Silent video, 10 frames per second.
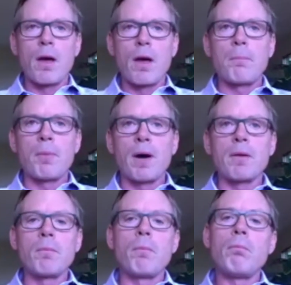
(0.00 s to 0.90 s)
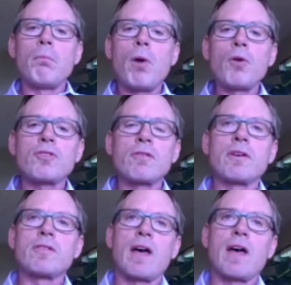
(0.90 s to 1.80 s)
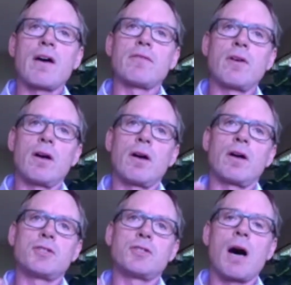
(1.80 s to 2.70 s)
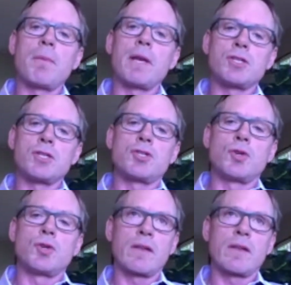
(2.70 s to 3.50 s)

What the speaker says: But most of us have a dominant 2.